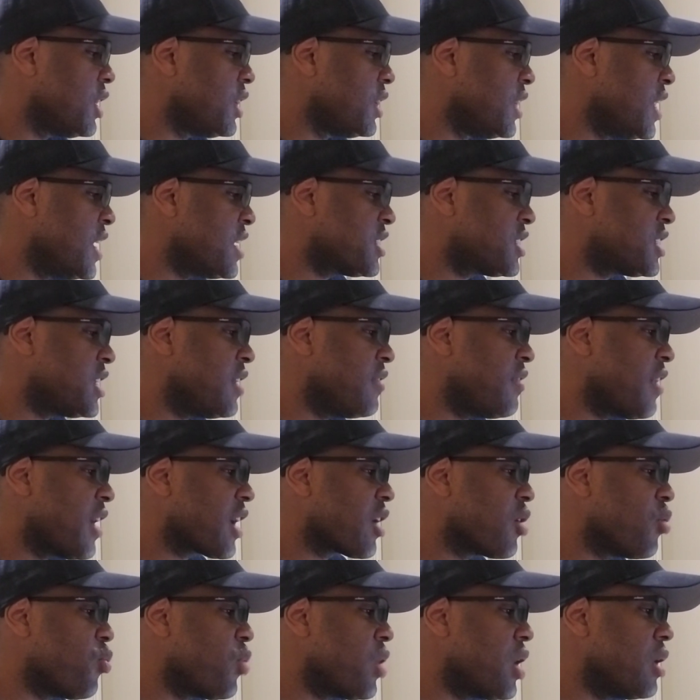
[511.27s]
Let's see if they
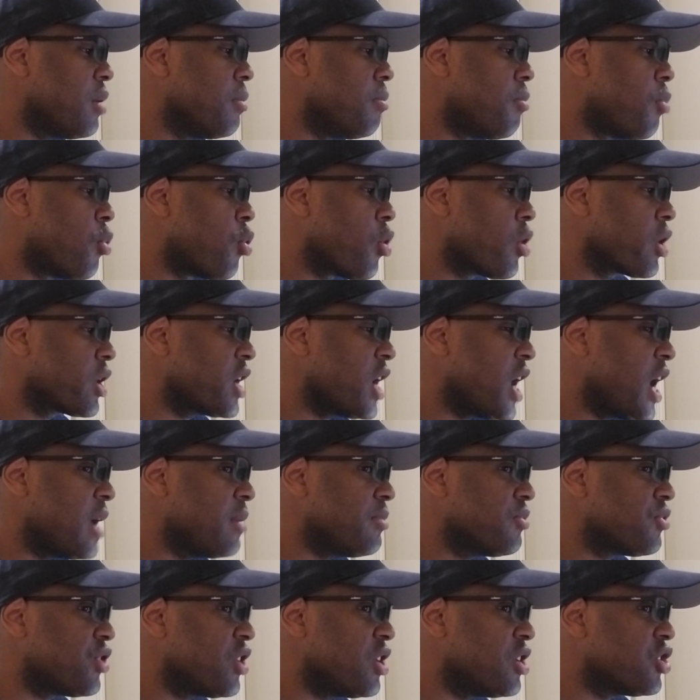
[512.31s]
can win more
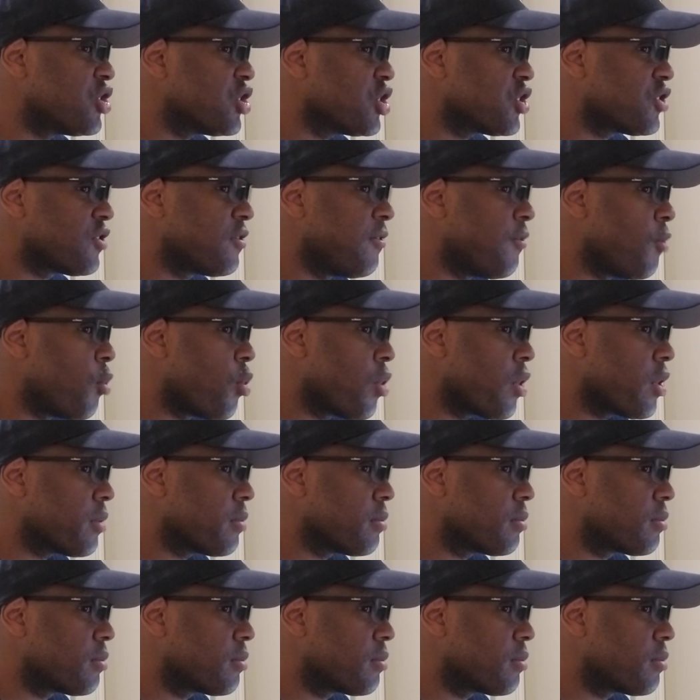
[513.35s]
games than just 4,